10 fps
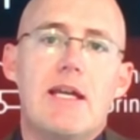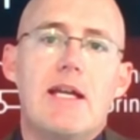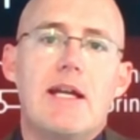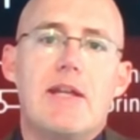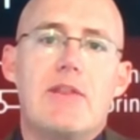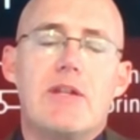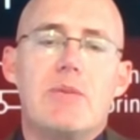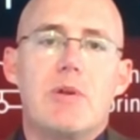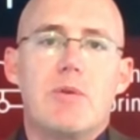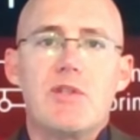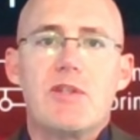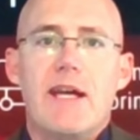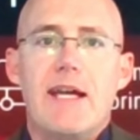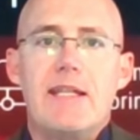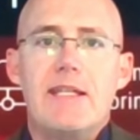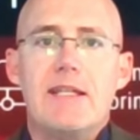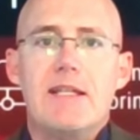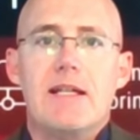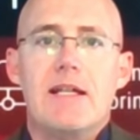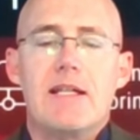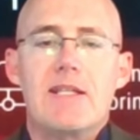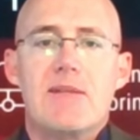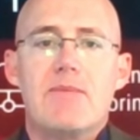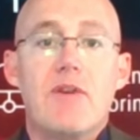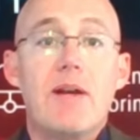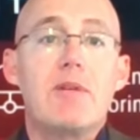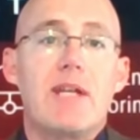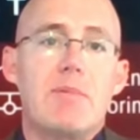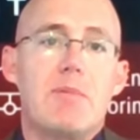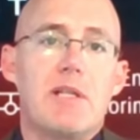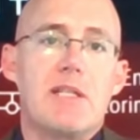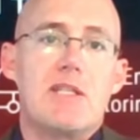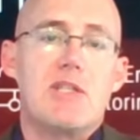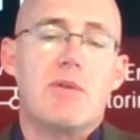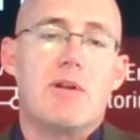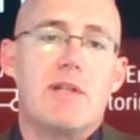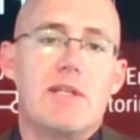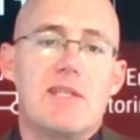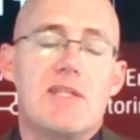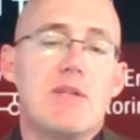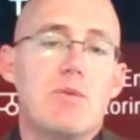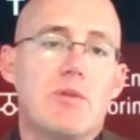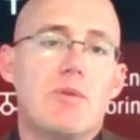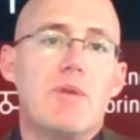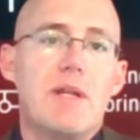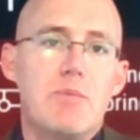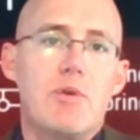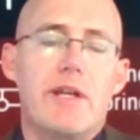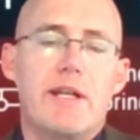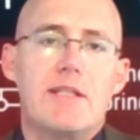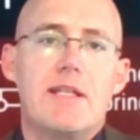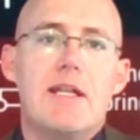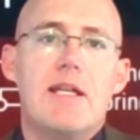And then we're also adding some fiber capabilities to our existing Quattro Red product